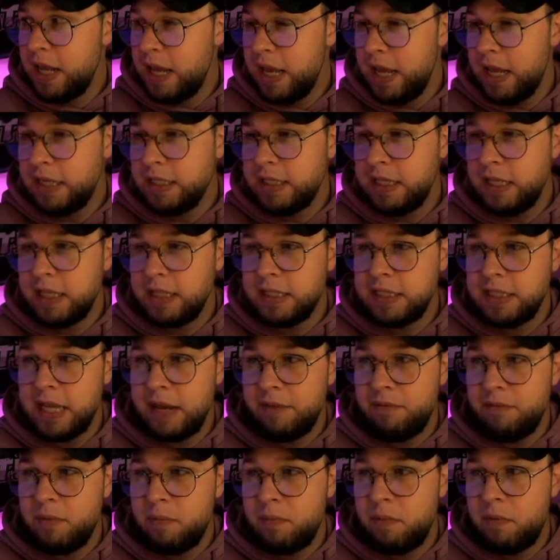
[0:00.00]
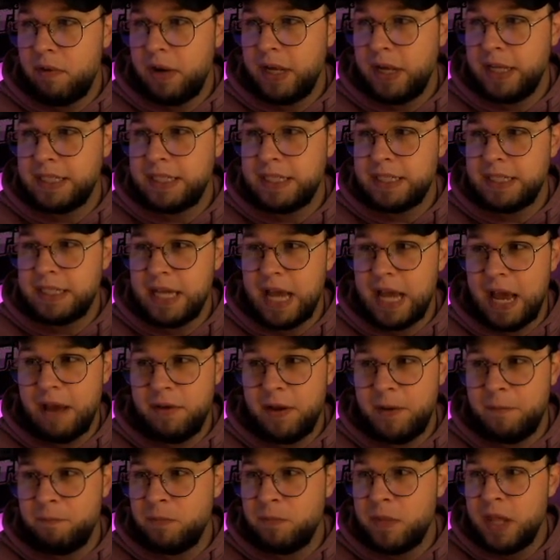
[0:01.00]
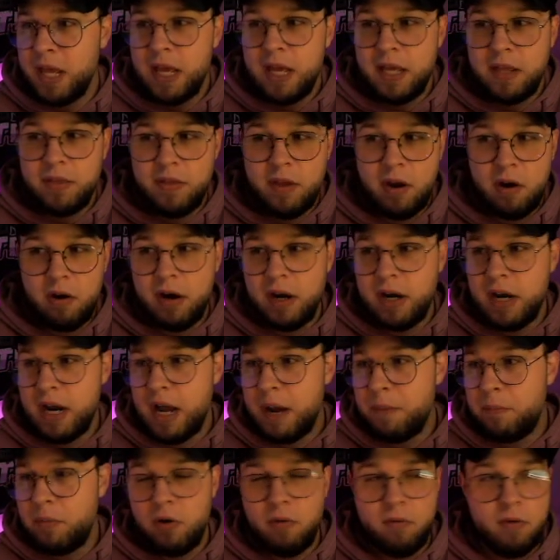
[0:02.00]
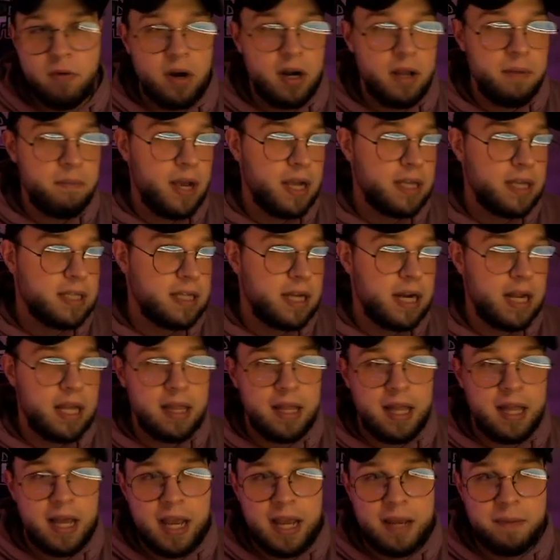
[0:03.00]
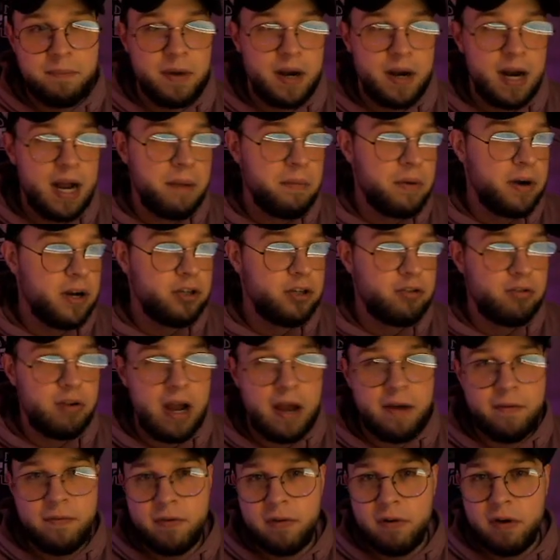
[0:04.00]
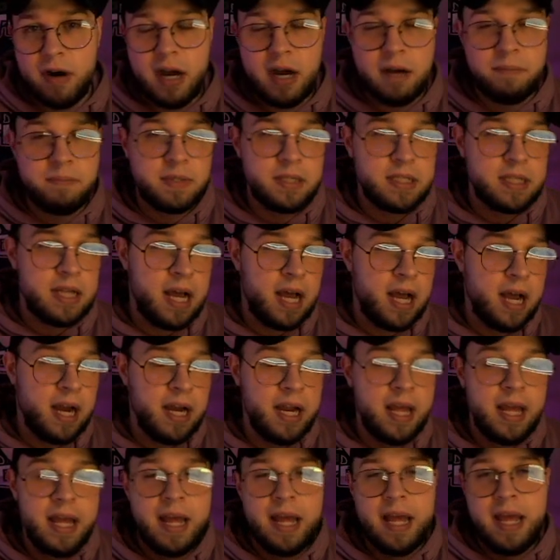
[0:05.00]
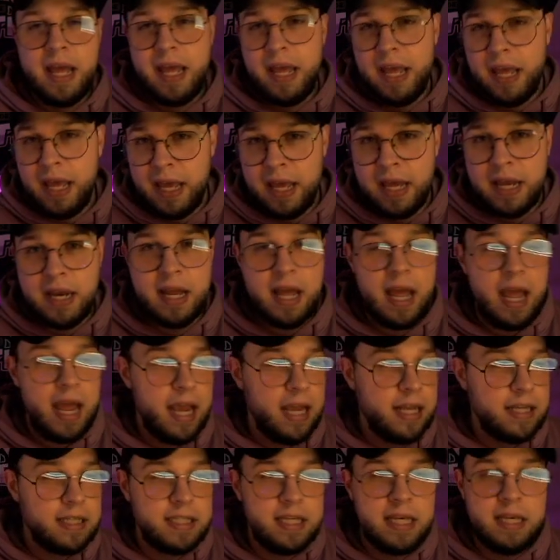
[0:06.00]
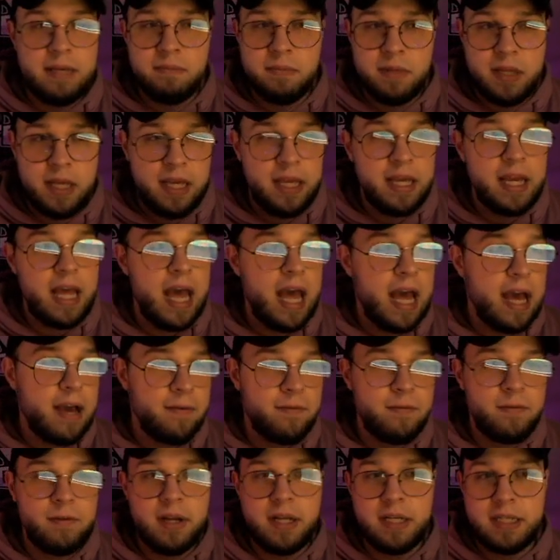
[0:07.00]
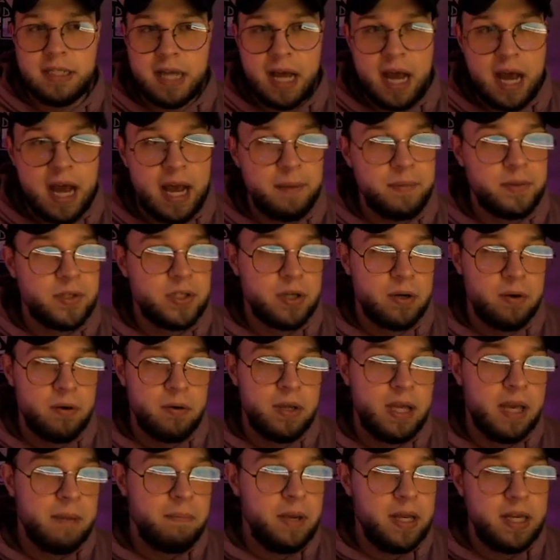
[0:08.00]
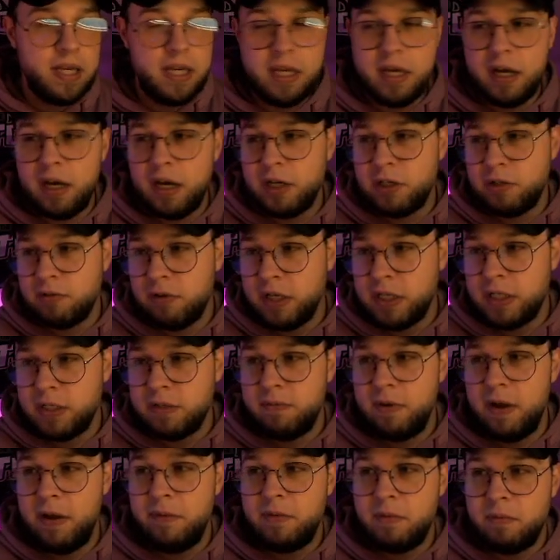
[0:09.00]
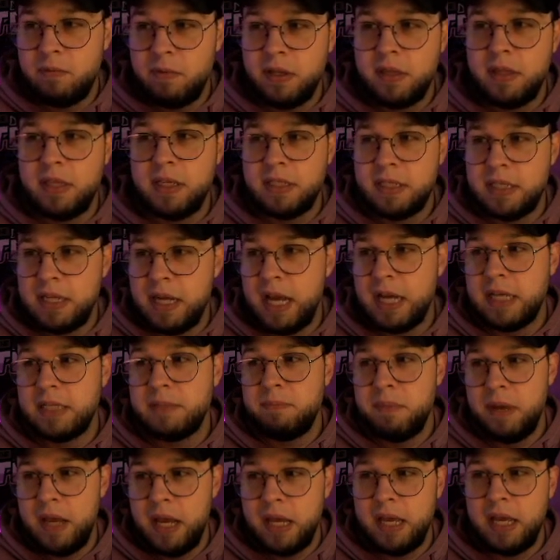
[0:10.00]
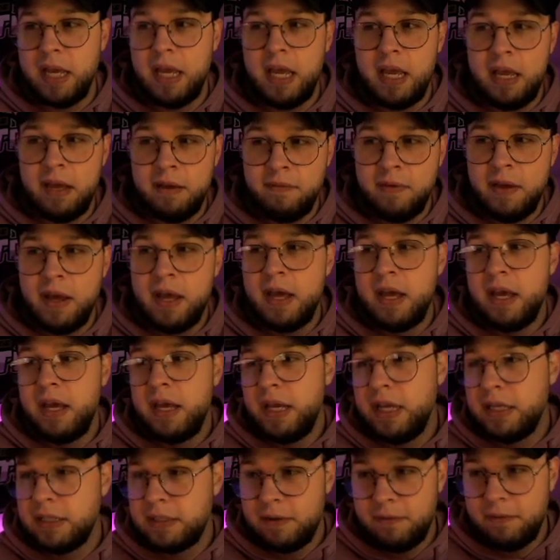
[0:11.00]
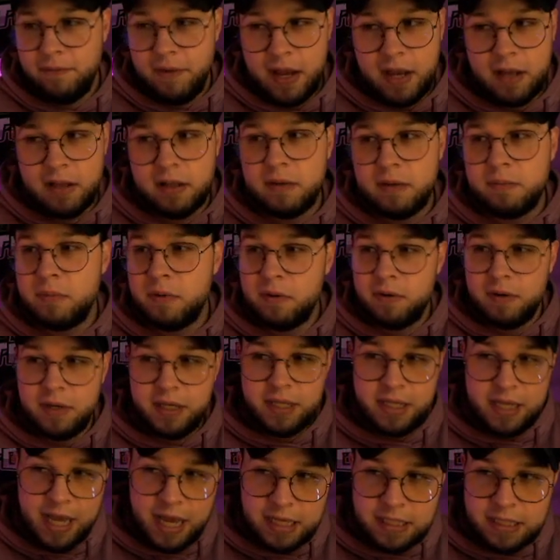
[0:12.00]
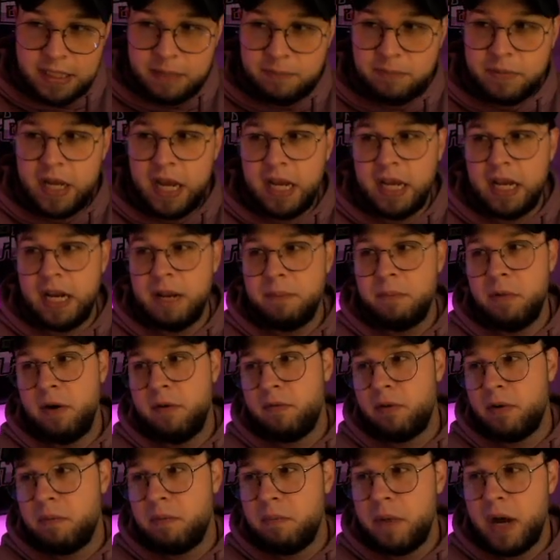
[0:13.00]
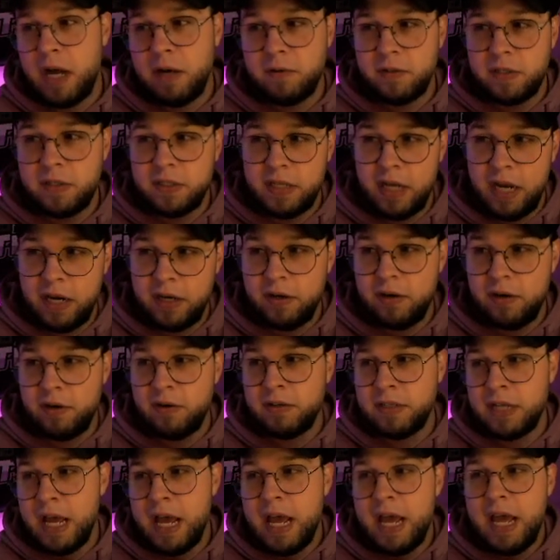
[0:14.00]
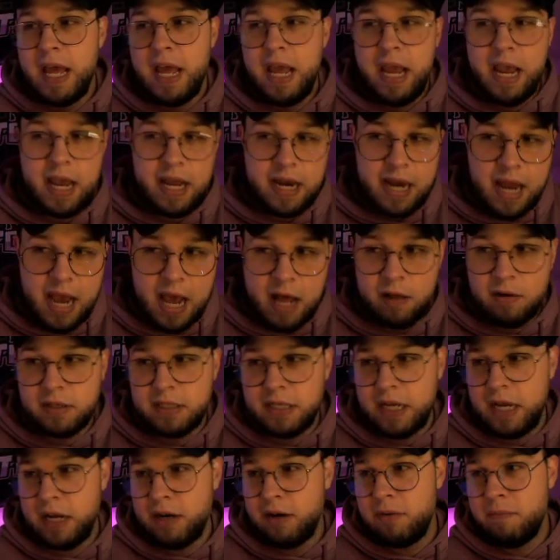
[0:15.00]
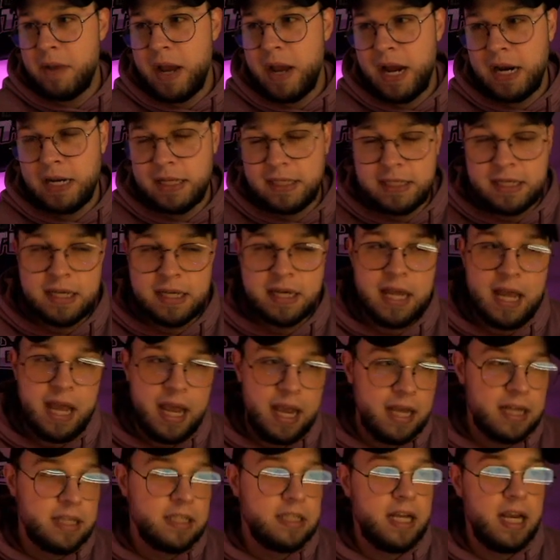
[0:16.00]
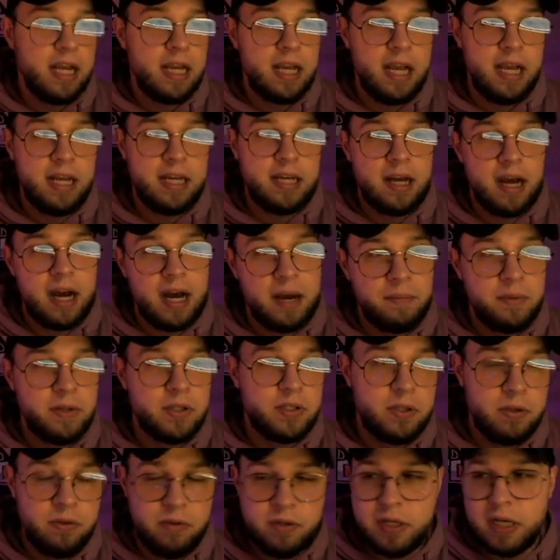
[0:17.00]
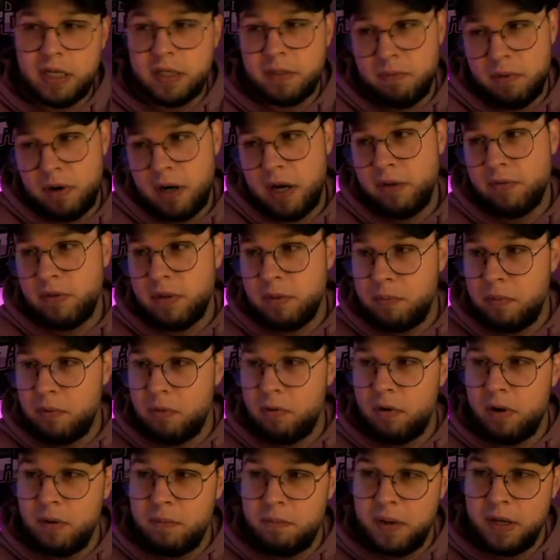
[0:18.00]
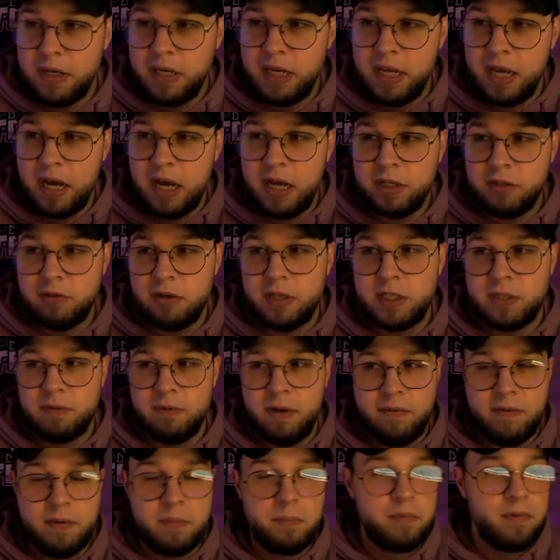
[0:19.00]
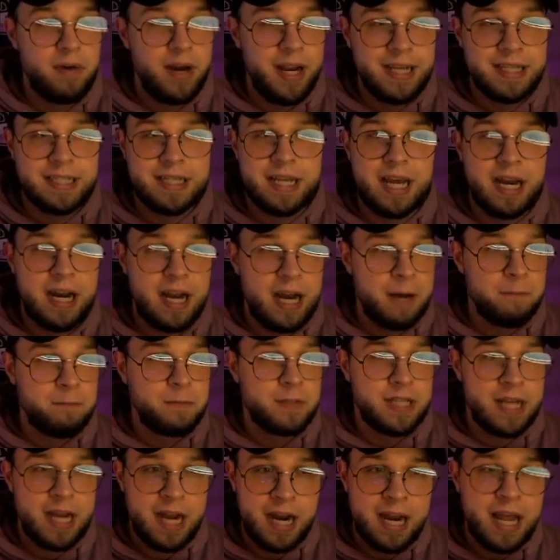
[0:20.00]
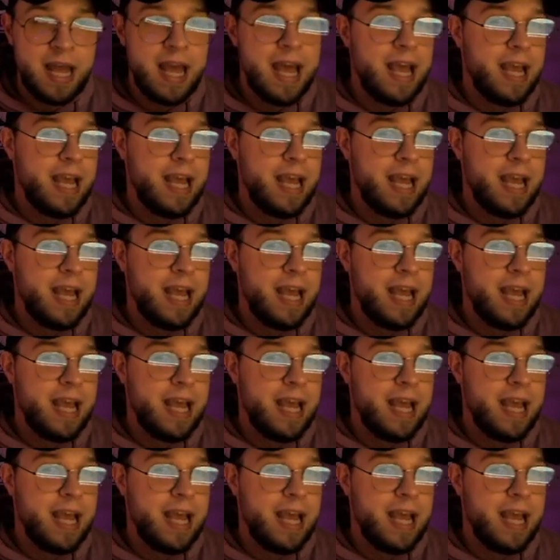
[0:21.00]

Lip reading: into the 7.7, there are a number of running backs that I like, but I'm going to draft for upside in an 8-team league every time. So give me DeAndre Swift with this next pick if he's available. And yes, I'm taking him over Miles Sanders and Alexander Madison and J.K. Dobbins, who just went off the board. But DeAndre Swift brings that upside.